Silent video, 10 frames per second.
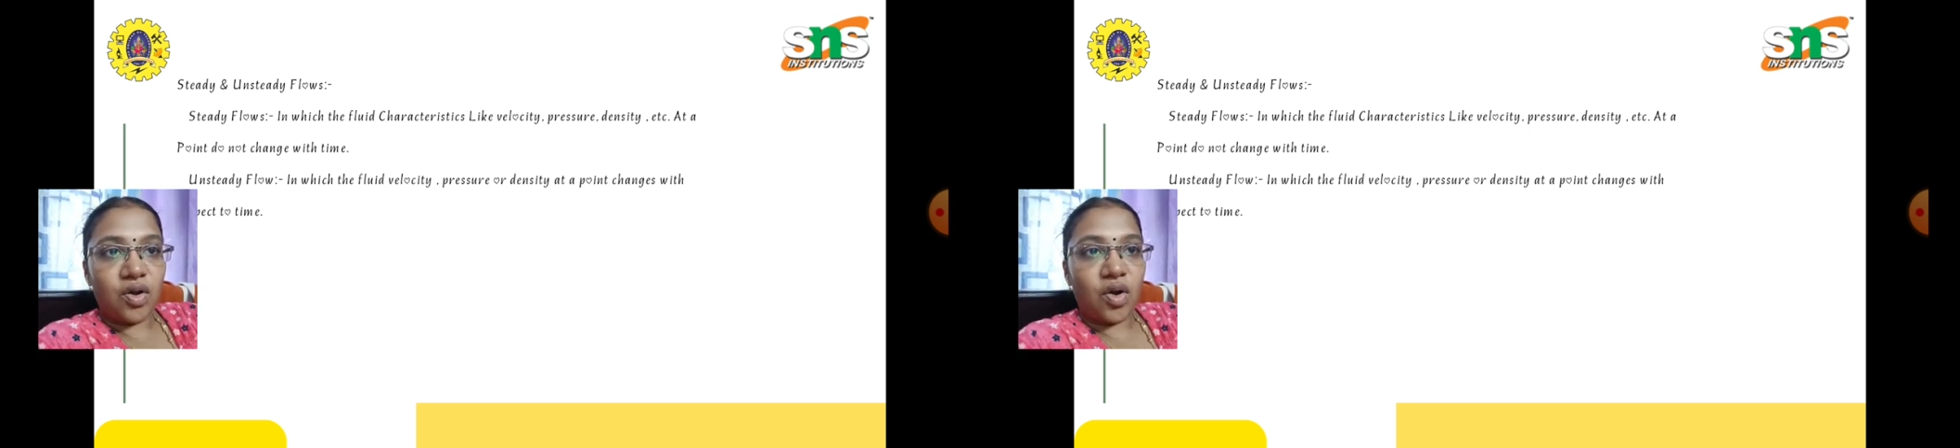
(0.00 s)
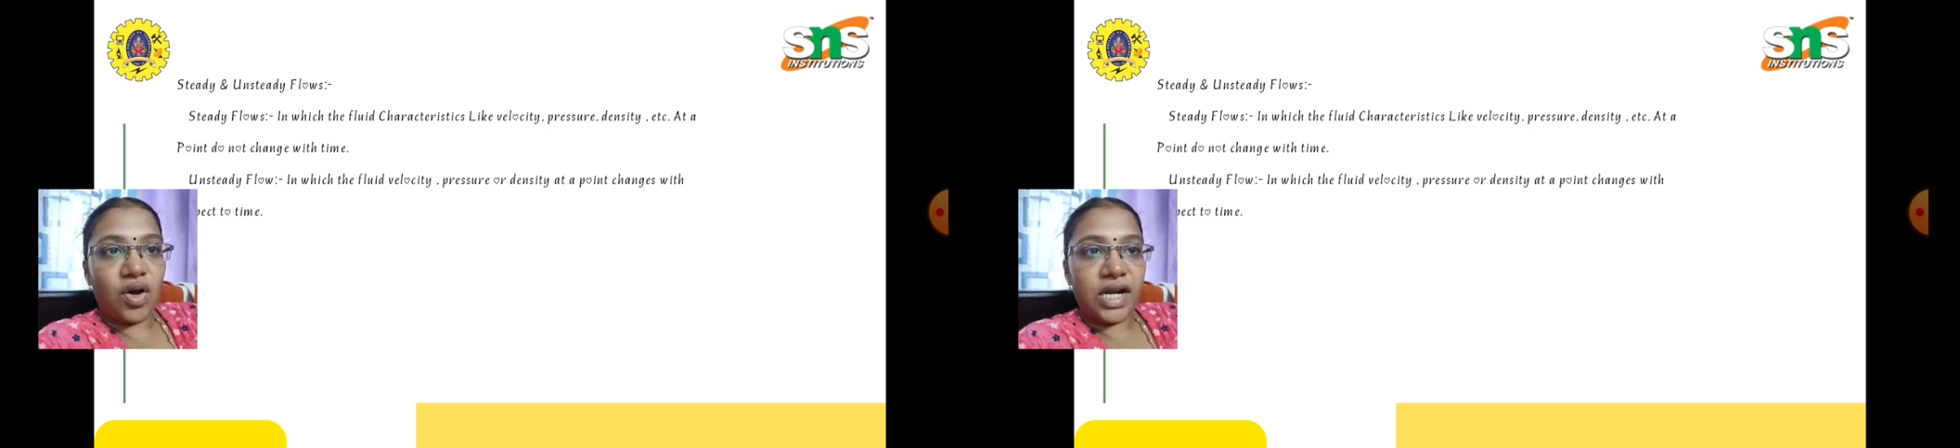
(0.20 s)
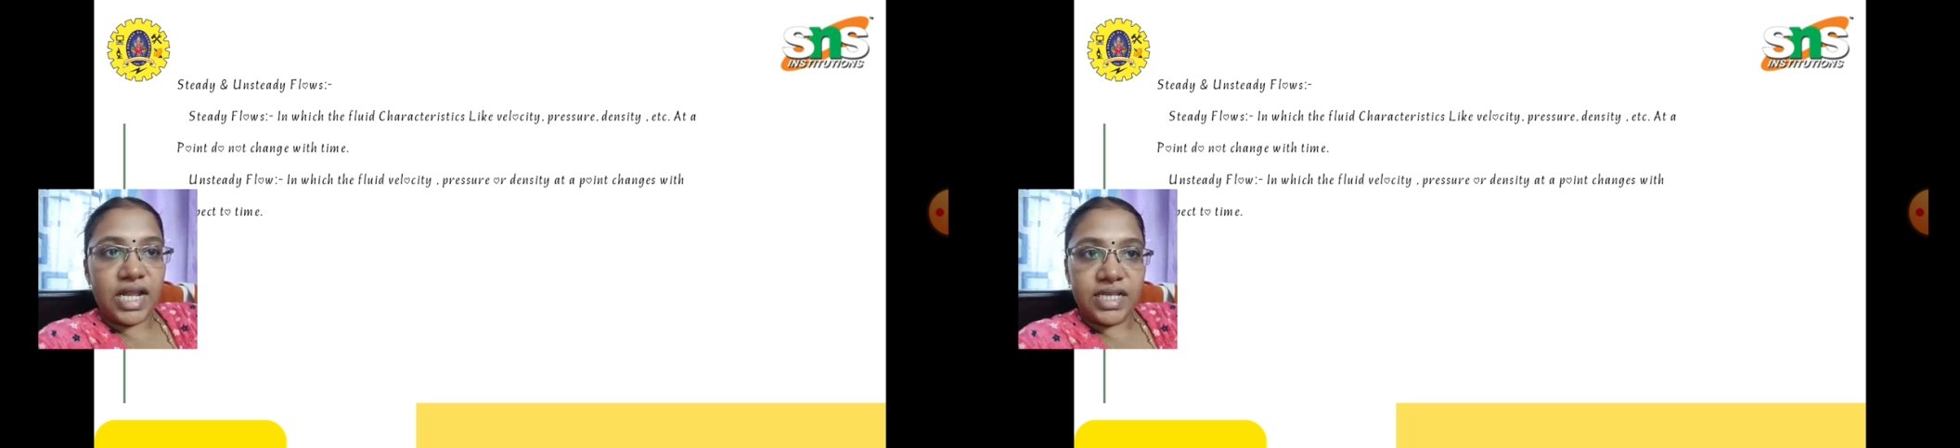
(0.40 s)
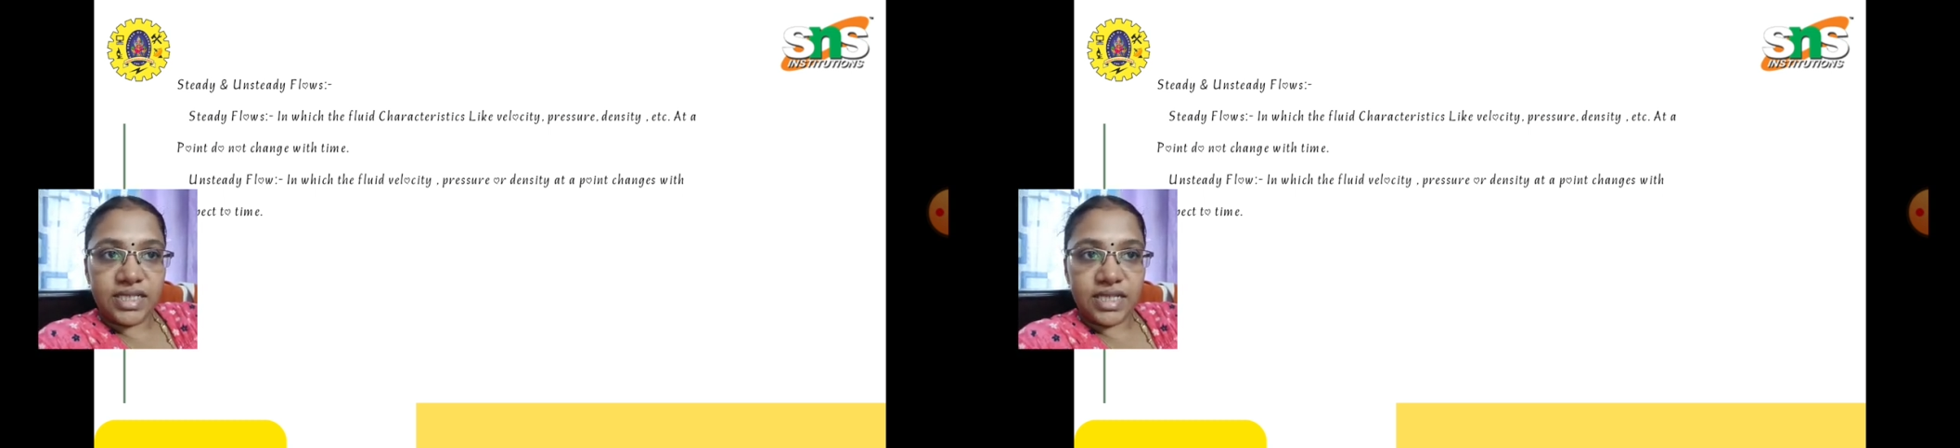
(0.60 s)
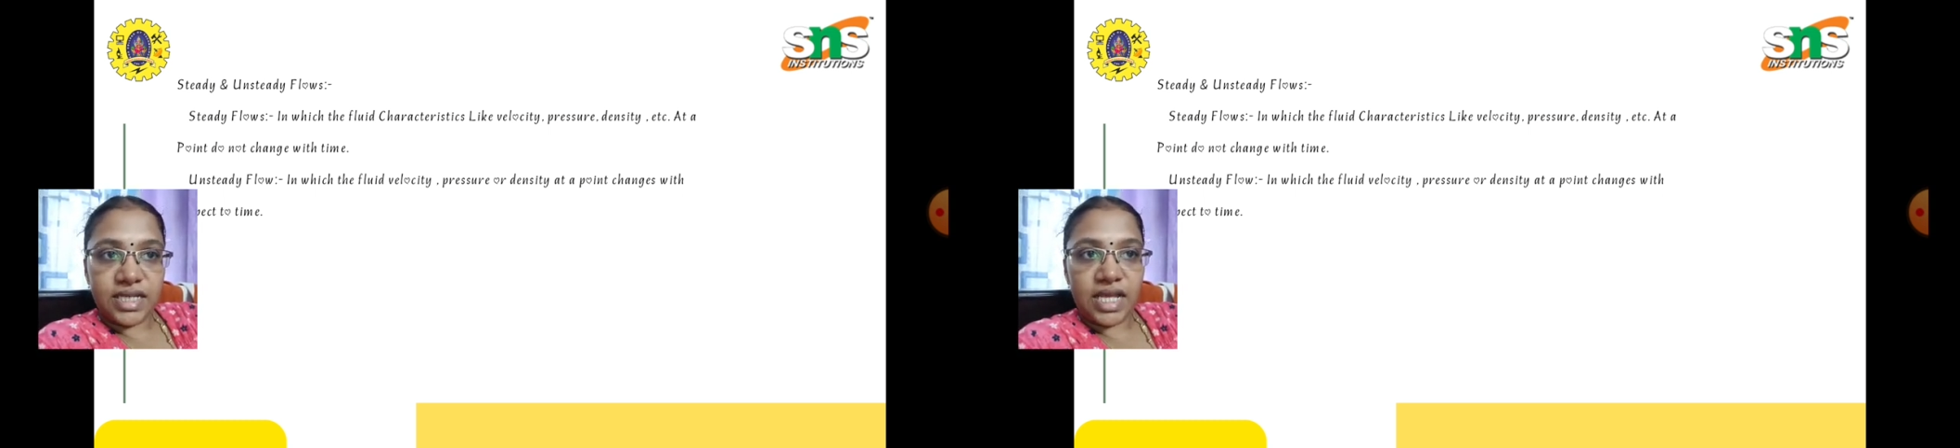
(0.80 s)
or
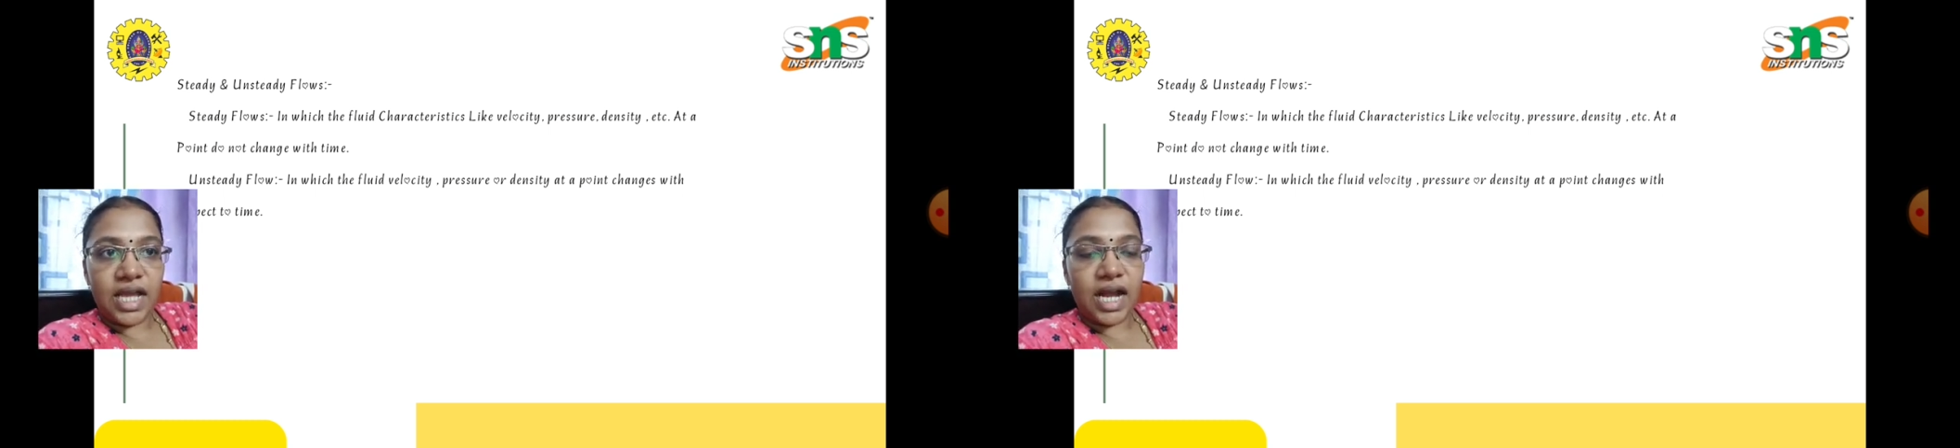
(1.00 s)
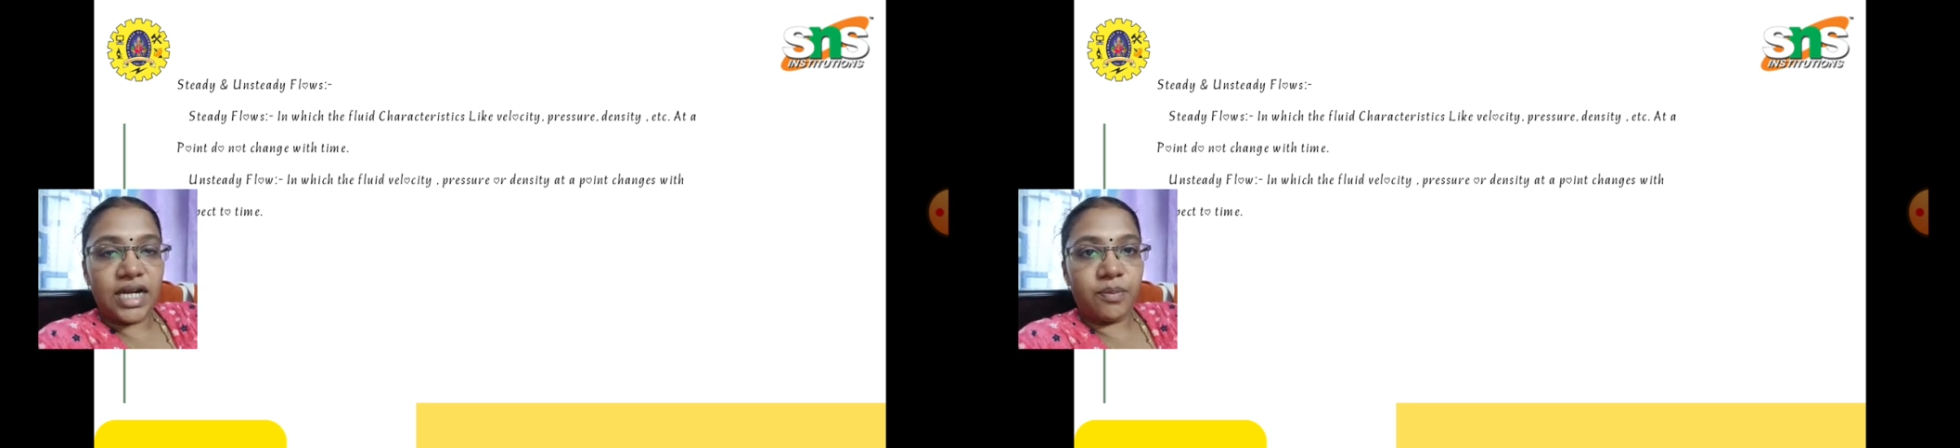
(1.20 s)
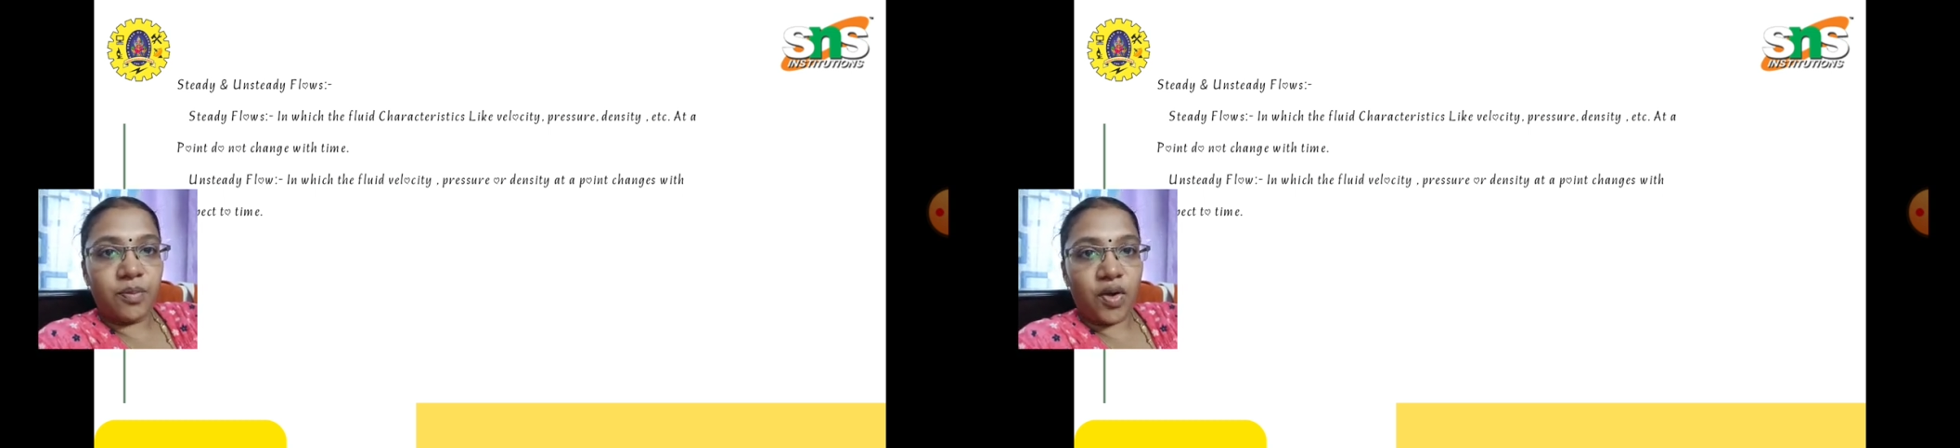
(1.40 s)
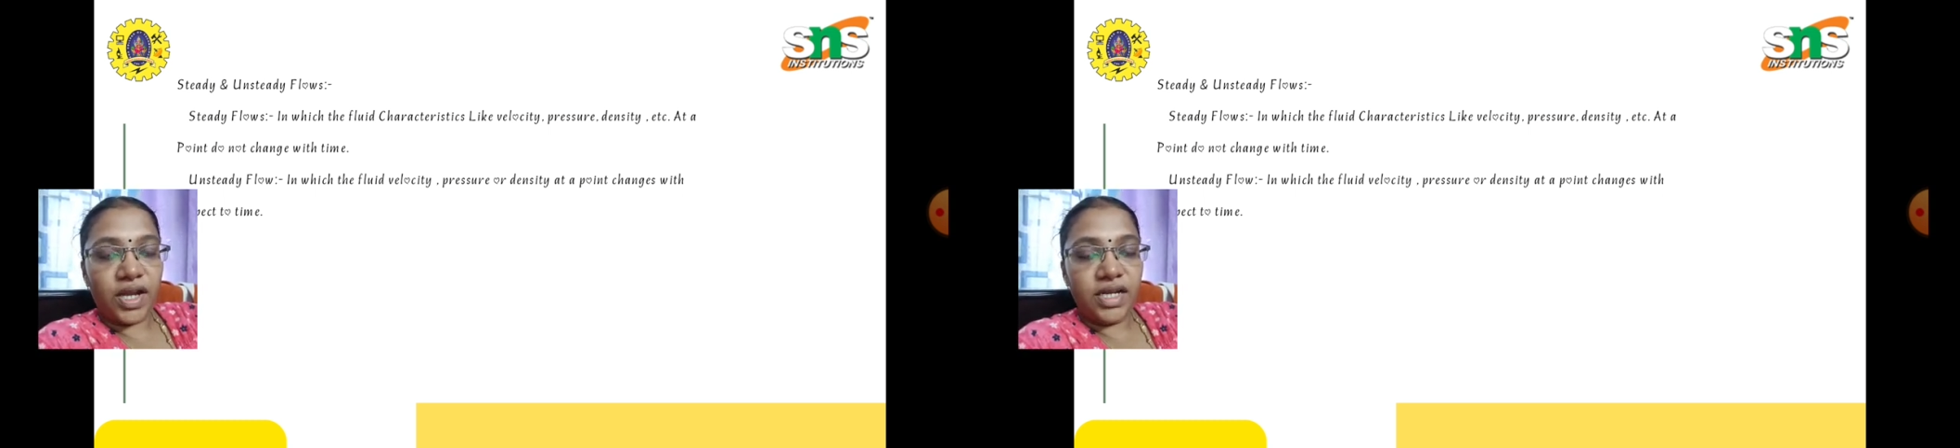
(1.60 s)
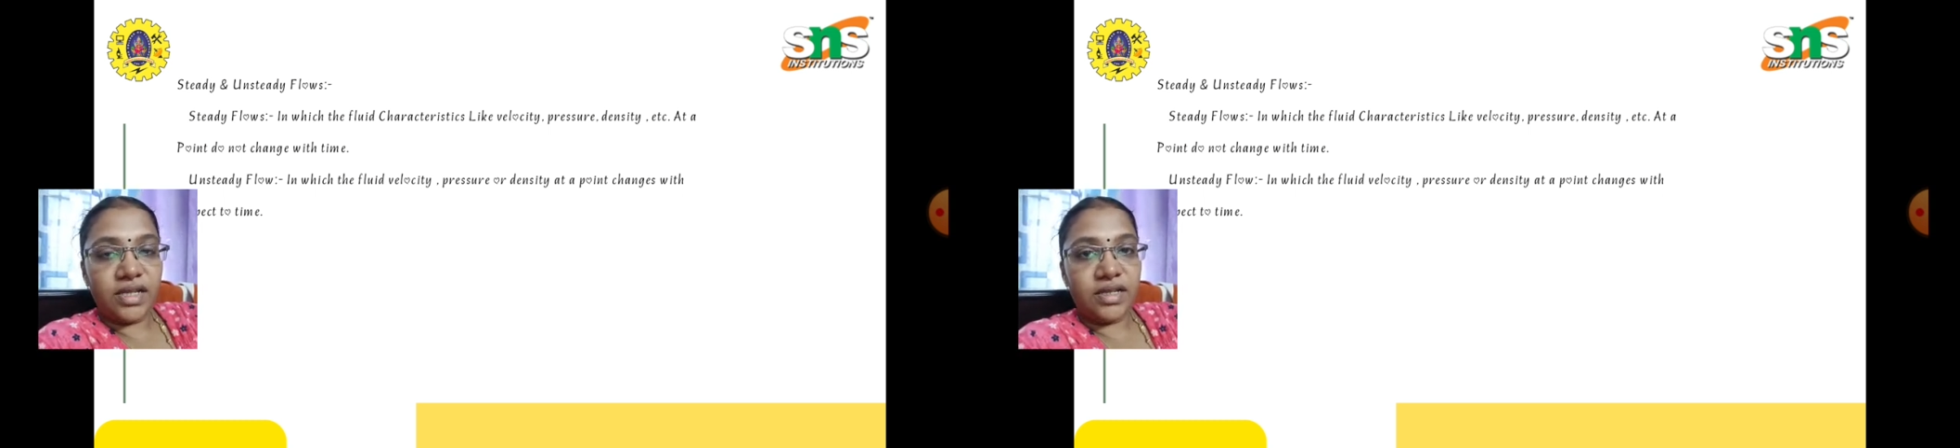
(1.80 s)
density at a point,